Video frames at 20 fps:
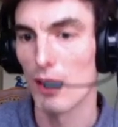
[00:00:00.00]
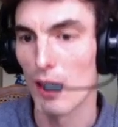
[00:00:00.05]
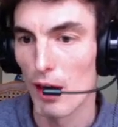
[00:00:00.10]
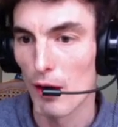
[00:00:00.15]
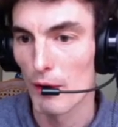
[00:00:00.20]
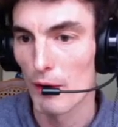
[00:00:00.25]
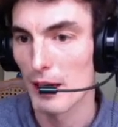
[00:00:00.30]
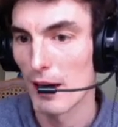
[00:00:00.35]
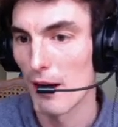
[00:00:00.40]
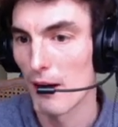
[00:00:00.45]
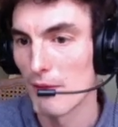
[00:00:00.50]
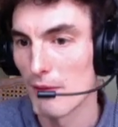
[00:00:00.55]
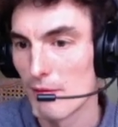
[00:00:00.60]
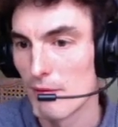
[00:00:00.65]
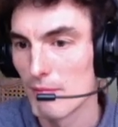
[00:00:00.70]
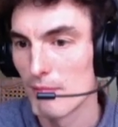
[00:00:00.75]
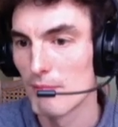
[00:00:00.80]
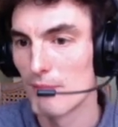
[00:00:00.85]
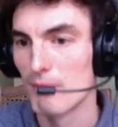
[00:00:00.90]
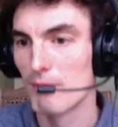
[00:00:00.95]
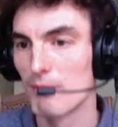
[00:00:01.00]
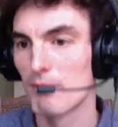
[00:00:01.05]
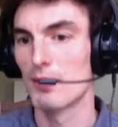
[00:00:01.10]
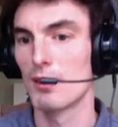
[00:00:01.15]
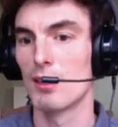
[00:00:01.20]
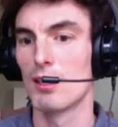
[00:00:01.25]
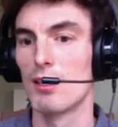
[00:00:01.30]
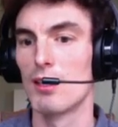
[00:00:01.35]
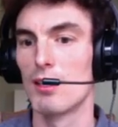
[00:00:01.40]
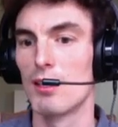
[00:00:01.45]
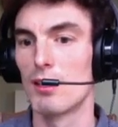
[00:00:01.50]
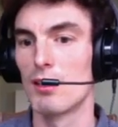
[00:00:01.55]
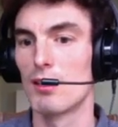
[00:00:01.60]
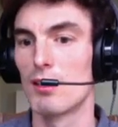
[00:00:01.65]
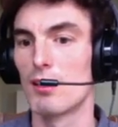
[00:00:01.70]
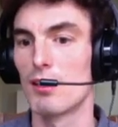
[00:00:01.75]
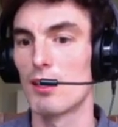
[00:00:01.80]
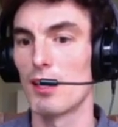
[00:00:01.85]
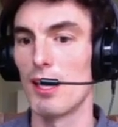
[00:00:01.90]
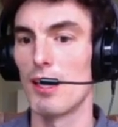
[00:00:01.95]
Oh, down.
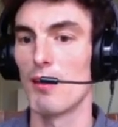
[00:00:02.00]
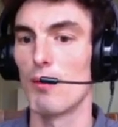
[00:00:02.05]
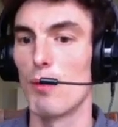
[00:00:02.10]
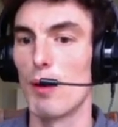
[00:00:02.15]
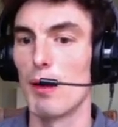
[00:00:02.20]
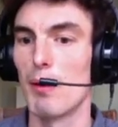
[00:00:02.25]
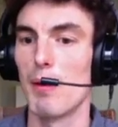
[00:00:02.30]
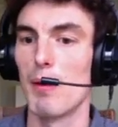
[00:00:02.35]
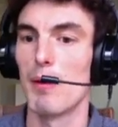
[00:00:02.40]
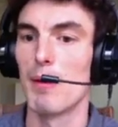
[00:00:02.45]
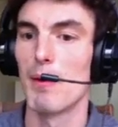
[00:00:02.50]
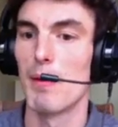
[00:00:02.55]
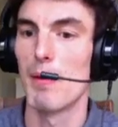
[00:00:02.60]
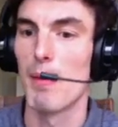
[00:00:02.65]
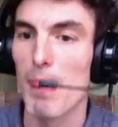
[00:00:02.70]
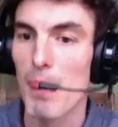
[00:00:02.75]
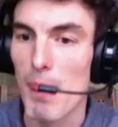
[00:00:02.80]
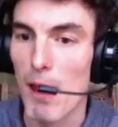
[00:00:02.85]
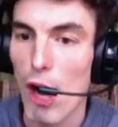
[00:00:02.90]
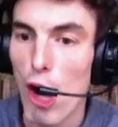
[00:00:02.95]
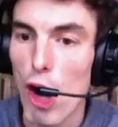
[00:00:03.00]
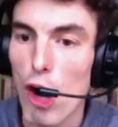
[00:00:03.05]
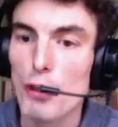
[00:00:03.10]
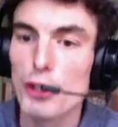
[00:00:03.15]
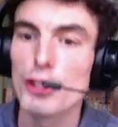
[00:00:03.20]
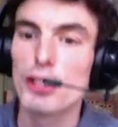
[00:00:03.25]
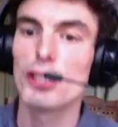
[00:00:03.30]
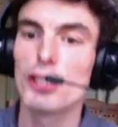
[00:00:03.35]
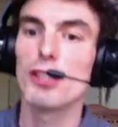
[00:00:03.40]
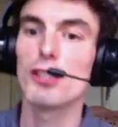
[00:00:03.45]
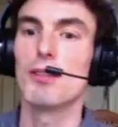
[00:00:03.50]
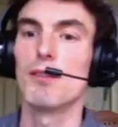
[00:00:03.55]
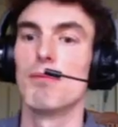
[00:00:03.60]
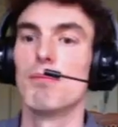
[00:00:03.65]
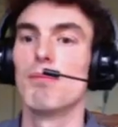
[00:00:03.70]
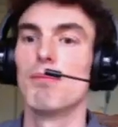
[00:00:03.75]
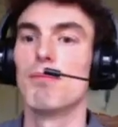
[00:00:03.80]
Wait. Oh, shoot!